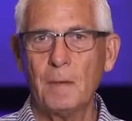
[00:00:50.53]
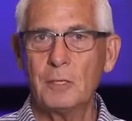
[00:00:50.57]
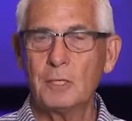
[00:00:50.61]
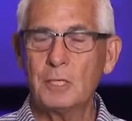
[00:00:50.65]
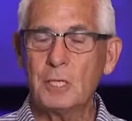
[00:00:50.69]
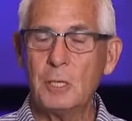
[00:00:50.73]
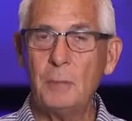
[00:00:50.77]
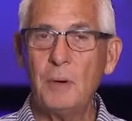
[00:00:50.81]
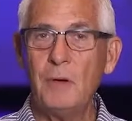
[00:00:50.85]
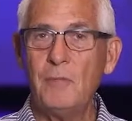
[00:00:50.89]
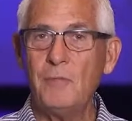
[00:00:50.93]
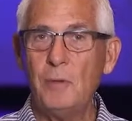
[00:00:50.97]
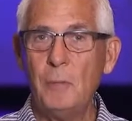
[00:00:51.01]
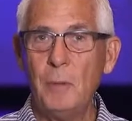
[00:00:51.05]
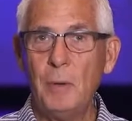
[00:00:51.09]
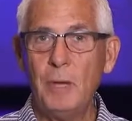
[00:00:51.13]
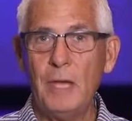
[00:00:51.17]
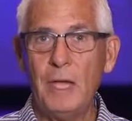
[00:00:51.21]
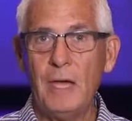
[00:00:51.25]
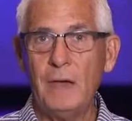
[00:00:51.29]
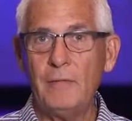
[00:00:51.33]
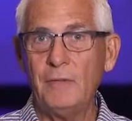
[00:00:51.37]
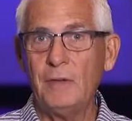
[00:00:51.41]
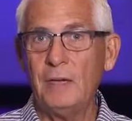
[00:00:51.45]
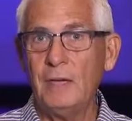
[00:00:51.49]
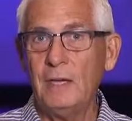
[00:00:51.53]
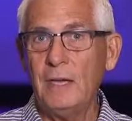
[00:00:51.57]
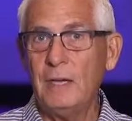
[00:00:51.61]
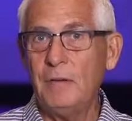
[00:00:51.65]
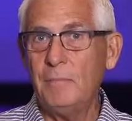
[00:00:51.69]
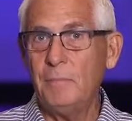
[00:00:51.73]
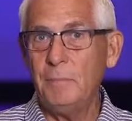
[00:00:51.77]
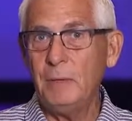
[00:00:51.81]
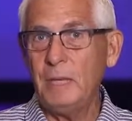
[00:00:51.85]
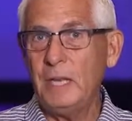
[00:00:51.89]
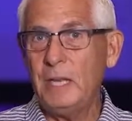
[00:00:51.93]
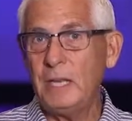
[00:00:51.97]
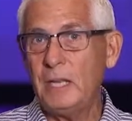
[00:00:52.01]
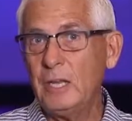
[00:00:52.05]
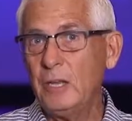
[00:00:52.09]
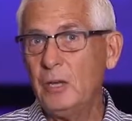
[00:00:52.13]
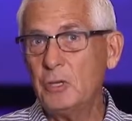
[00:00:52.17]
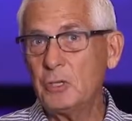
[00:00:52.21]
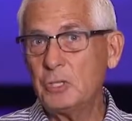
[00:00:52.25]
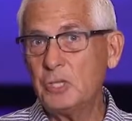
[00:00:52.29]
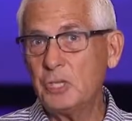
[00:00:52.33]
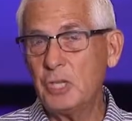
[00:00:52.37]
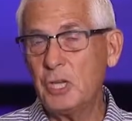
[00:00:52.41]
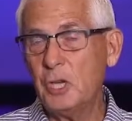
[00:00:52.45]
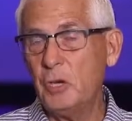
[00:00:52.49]
Some of you may have, many
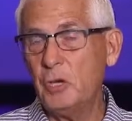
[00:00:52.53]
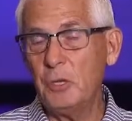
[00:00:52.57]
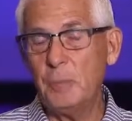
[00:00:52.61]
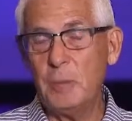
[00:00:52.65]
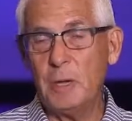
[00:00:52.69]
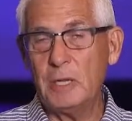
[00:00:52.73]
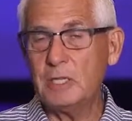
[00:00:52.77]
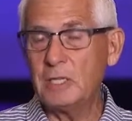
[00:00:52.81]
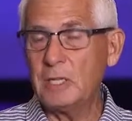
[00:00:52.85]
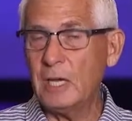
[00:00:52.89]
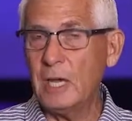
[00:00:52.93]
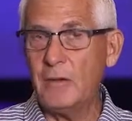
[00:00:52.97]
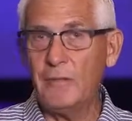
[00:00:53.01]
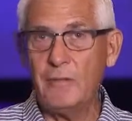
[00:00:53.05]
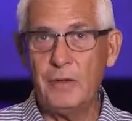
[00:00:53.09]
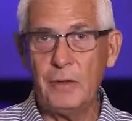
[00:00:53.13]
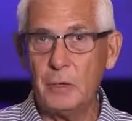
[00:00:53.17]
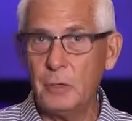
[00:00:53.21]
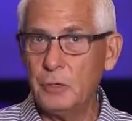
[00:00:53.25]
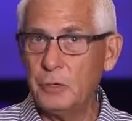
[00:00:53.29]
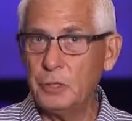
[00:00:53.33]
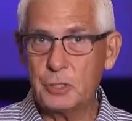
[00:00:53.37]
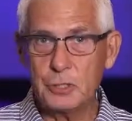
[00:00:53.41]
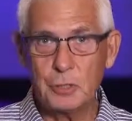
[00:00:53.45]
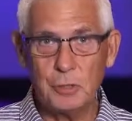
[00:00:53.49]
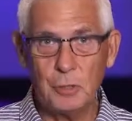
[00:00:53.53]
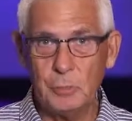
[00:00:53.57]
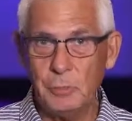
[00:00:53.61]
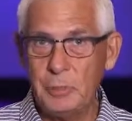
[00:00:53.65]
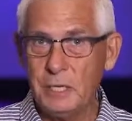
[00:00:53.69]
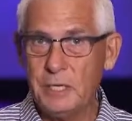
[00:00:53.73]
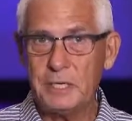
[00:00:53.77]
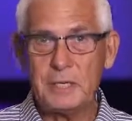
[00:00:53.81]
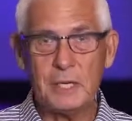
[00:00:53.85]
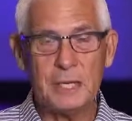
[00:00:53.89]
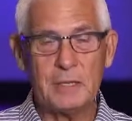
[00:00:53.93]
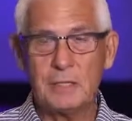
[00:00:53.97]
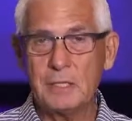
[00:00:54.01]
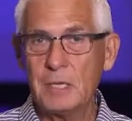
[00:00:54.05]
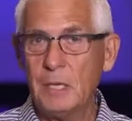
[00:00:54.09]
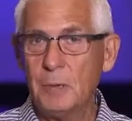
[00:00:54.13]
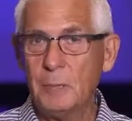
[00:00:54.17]
years ago, you might say, I've heard this story many times.